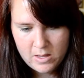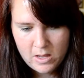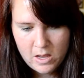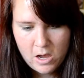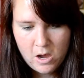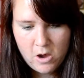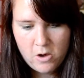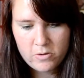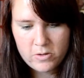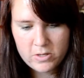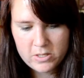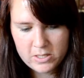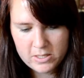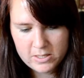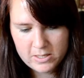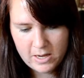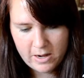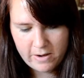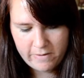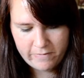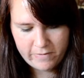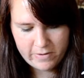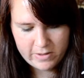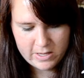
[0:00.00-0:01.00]
Oh, this is kind
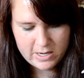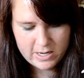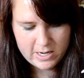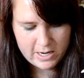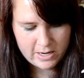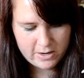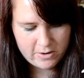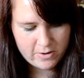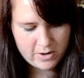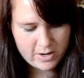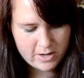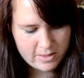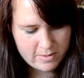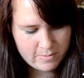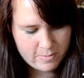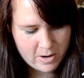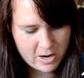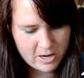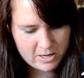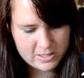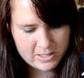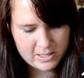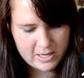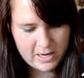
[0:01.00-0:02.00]
of fun. They decorated the
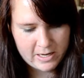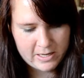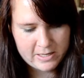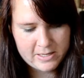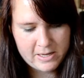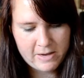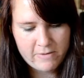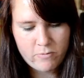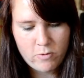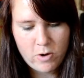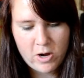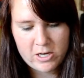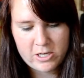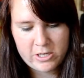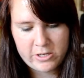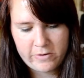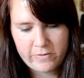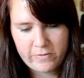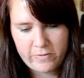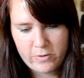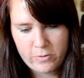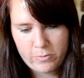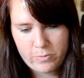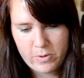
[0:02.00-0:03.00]
box again, because I've watched a
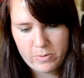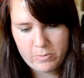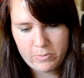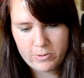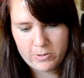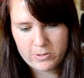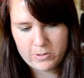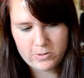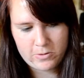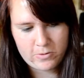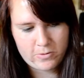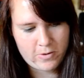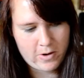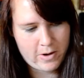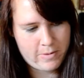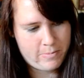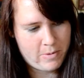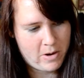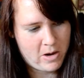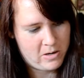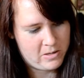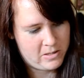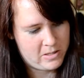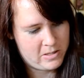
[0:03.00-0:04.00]
few people's loot crate
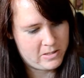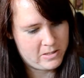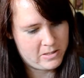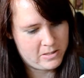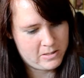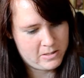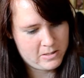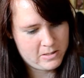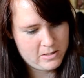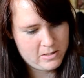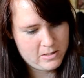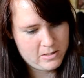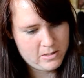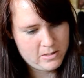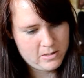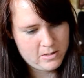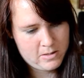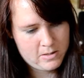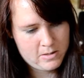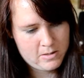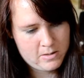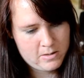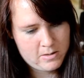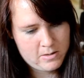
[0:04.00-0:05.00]
boxes.
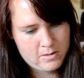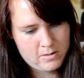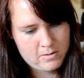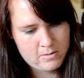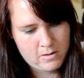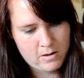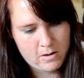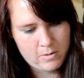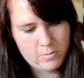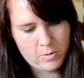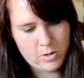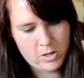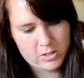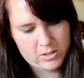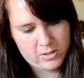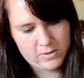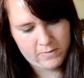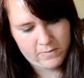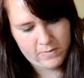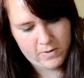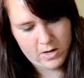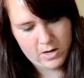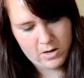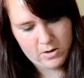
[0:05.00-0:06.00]

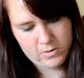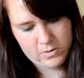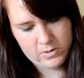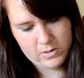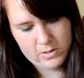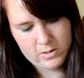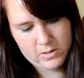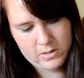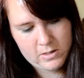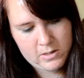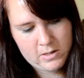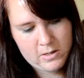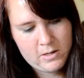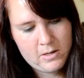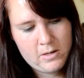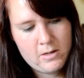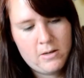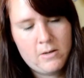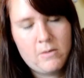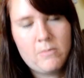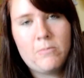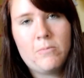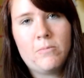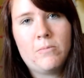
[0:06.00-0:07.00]
Unboxing videos.
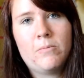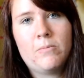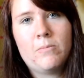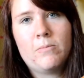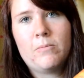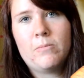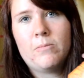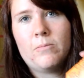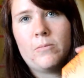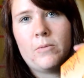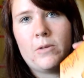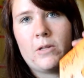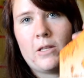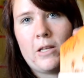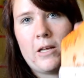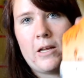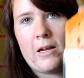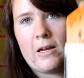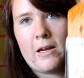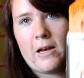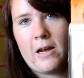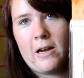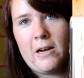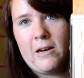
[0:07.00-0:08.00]
But they
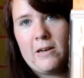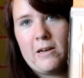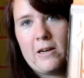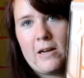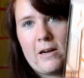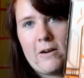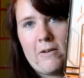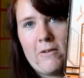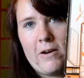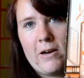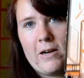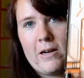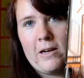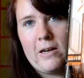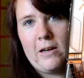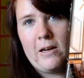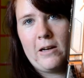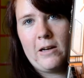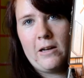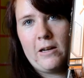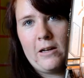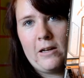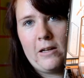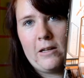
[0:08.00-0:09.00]
kind of decorated
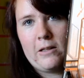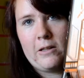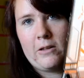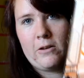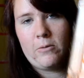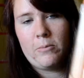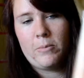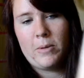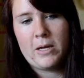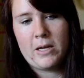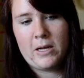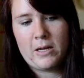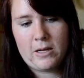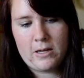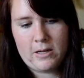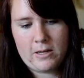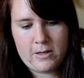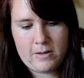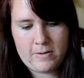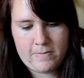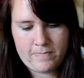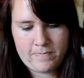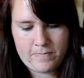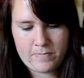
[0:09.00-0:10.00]
it a little bit.
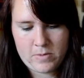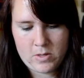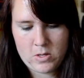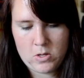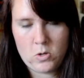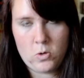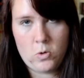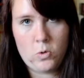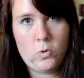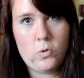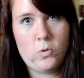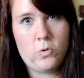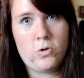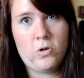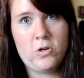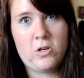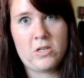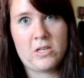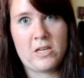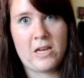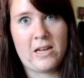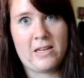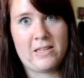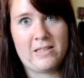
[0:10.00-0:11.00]
Ooh, you
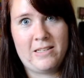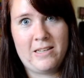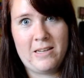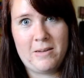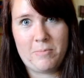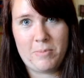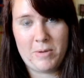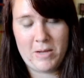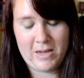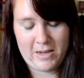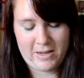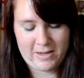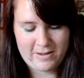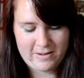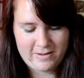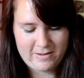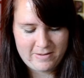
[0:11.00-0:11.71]
just got a sneak peek.